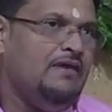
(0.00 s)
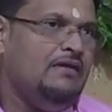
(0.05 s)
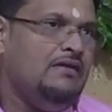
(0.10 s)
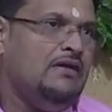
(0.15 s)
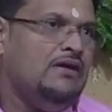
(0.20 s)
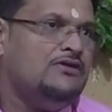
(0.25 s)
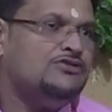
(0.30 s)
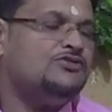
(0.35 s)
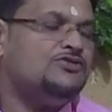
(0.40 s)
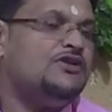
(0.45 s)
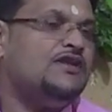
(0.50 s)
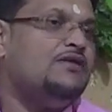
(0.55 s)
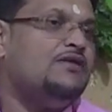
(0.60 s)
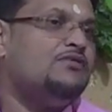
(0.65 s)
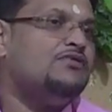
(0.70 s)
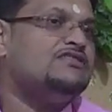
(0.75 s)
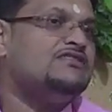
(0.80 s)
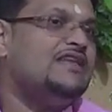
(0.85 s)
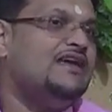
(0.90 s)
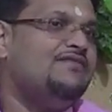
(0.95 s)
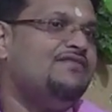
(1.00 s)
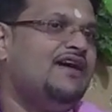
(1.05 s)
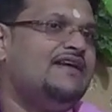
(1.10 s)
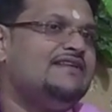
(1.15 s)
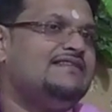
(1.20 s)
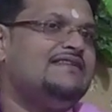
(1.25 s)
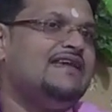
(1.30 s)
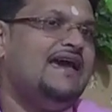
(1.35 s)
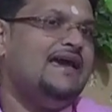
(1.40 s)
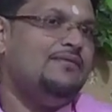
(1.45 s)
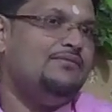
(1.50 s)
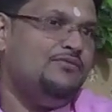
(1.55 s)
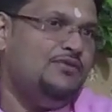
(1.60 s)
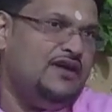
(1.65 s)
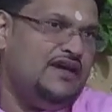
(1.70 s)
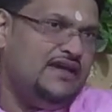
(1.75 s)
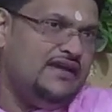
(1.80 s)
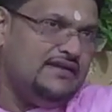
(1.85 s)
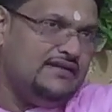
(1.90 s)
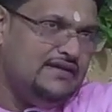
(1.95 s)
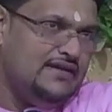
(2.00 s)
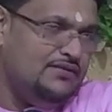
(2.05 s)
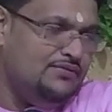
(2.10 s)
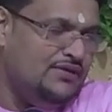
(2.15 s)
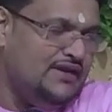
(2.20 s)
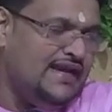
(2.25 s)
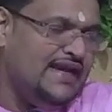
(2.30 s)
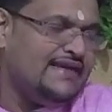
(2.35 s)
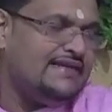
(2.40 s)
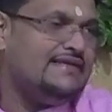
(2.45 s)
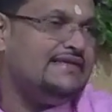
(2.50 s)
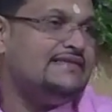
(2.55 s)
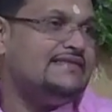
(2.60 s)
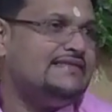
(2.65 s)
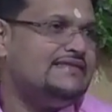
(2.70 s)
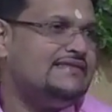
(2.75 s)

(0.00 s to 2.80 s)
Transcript: So there was never a time where they were like this.